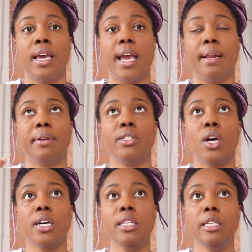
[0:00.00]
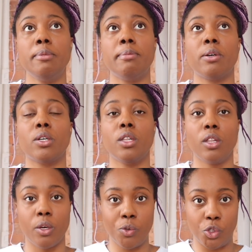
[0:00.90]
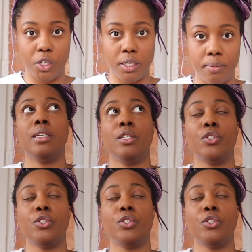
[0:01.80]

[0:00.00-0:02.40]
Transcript: And I'm going to talk a little bit about closure.